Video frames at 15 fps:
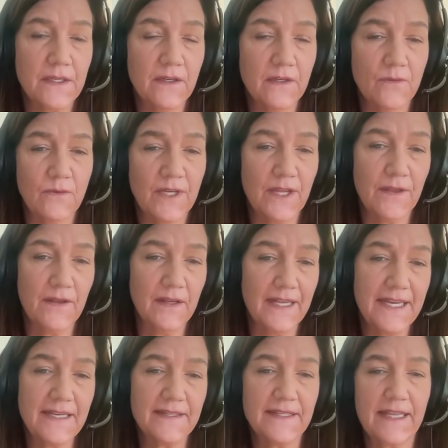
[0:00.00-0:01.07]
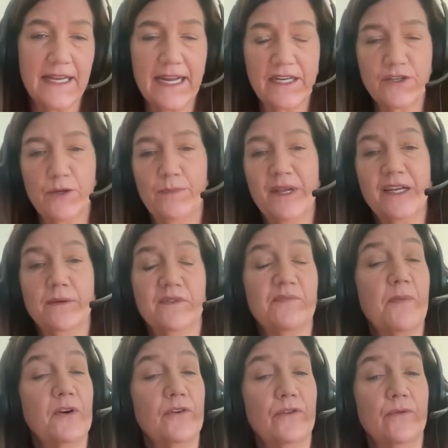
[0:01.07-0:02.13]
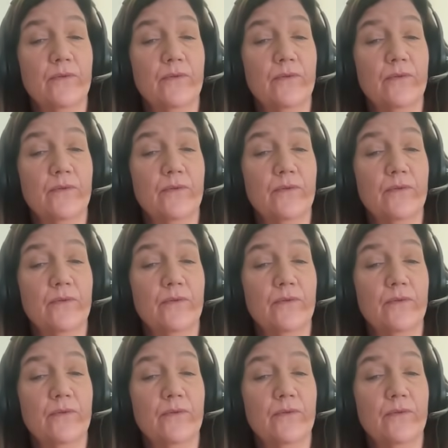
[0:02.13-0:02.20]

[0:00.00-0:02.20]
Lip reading: on one of the lakes that actually becomes part of the